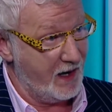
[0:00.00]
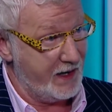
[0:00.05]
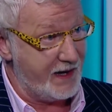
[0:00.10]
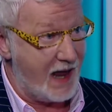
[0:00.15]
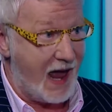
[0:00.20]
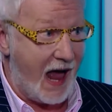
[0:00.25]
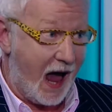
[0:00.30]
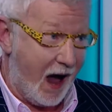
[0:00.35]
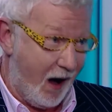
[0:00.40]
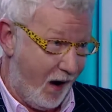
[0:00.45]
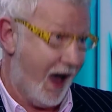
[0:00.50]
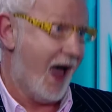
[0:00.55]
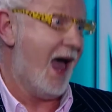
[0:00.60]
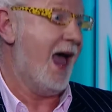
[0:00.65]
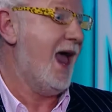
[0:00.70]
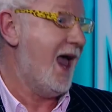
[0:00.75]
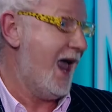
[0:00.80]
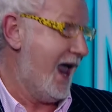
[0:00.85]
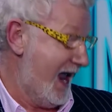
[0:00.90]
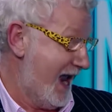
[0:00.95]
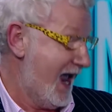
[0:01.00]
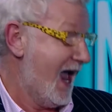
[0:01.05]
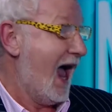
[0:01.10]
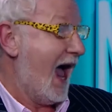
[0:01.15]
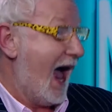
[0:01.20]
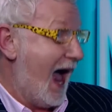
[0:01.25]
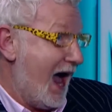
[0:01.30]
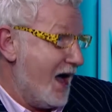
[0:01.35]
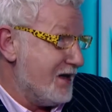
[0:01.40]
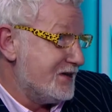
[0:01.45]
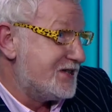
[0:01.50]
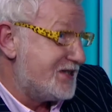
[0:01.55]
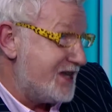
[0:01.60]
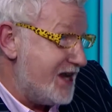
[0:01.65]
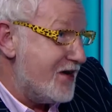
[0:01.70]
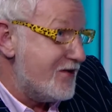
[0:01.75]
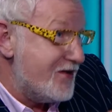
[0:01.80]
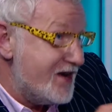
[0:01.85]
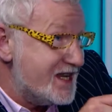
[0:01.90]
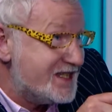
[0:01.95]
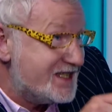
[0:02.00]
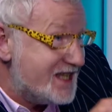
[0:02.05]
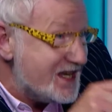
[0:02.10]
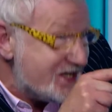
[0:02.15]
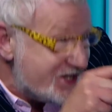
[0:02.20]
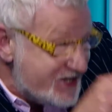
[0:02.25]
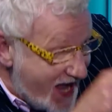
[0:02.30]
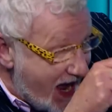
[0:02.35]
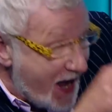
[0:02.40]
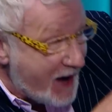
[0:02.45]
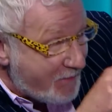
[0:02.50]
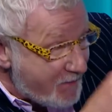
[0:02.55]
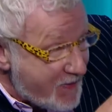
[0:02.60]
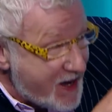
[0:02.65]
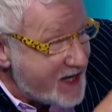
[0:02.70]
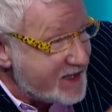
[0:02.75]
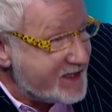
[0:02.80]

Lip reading: Now, hey, yeah, how serious is that, mate?